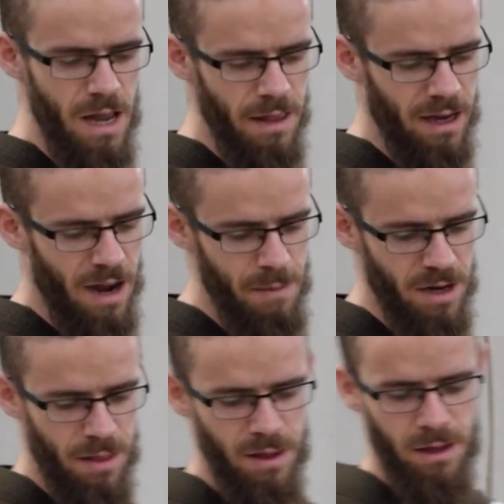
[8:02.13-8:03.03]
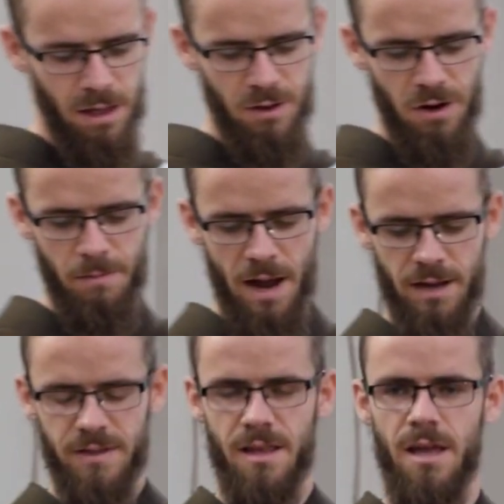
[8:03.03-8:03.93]
That got me to thinking during
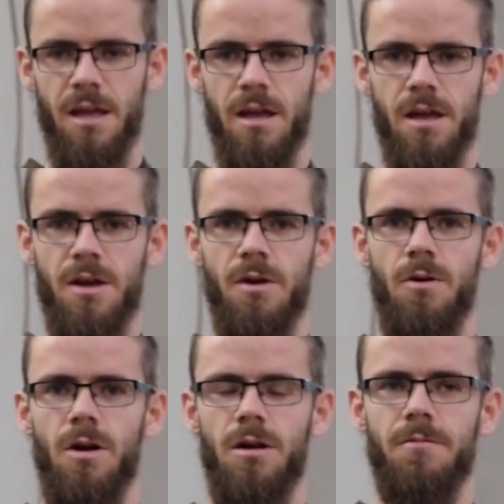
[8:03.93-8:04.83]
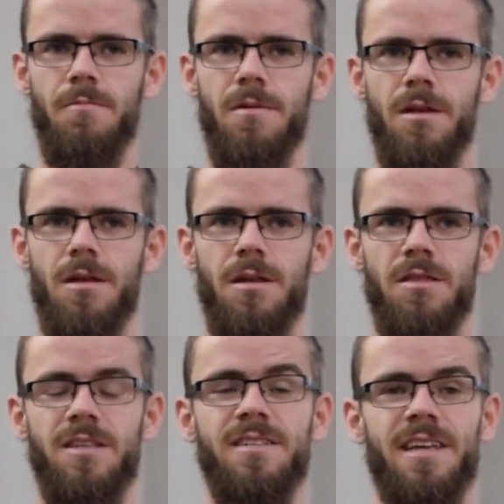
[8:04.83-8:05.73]
Mass that
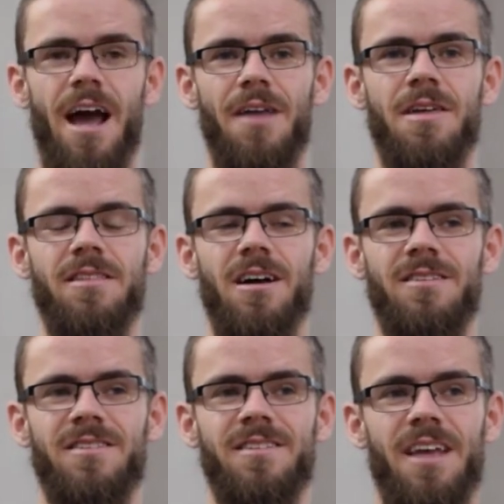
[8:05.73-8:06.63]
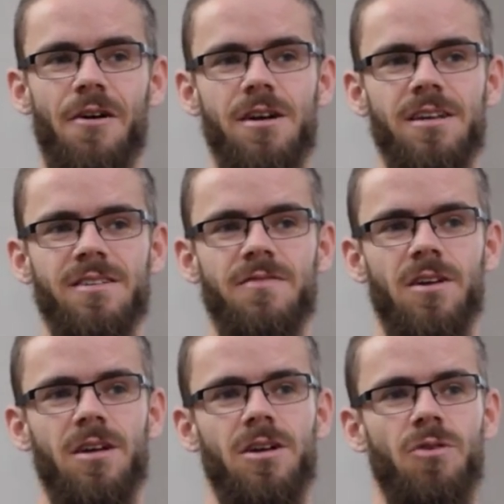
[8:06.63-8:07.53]
this, I think the scariness of
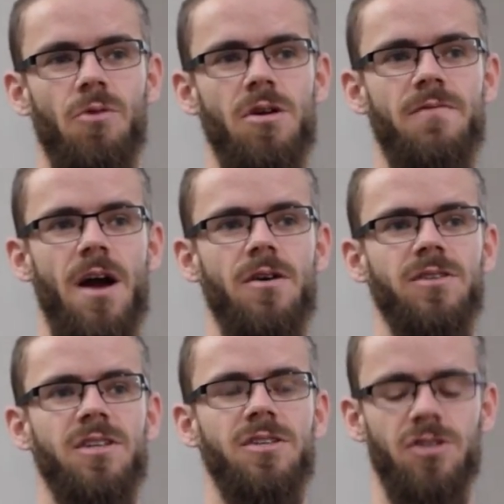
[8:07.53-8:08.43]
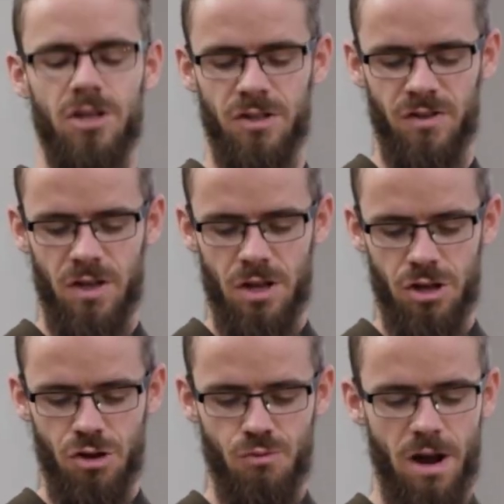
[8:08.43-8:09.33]
the coronavirus is
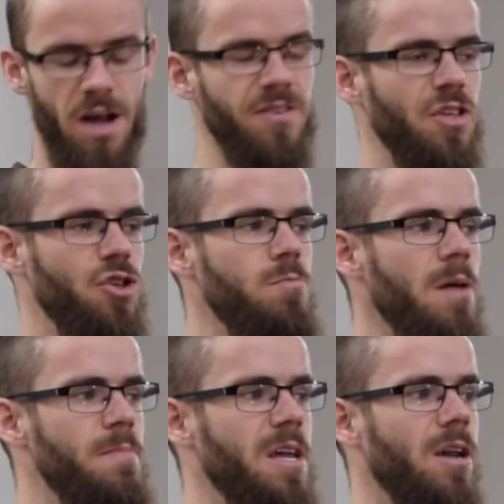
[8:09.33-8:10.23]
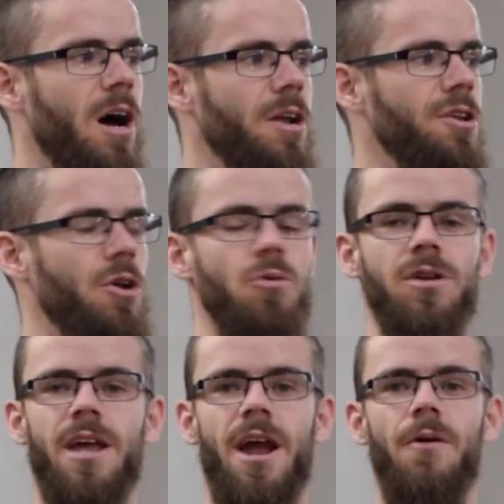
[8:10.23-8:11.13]
because you realize that you might be an
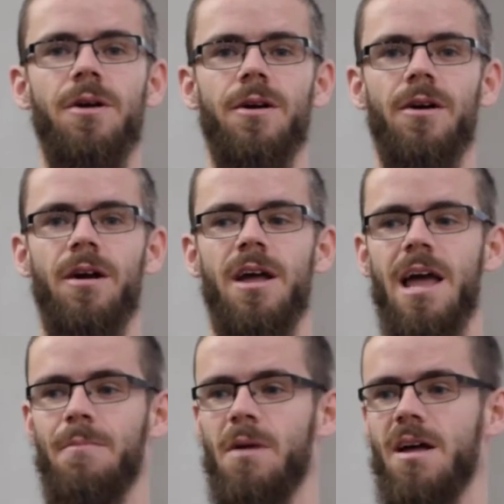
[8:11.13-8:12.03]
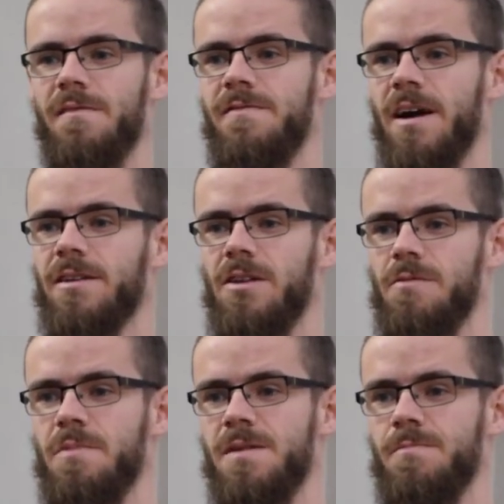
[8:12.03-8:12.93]
unknown carrier it might affect
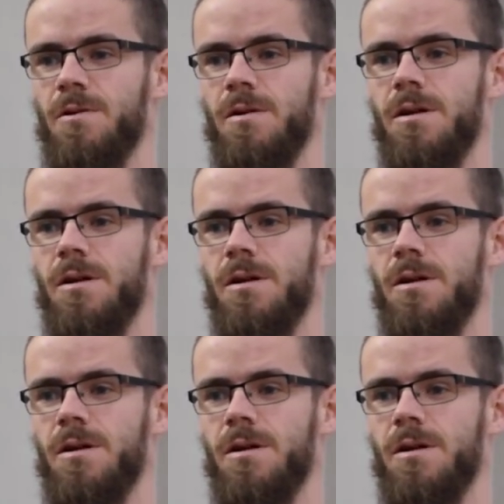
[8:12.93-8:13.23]
other people.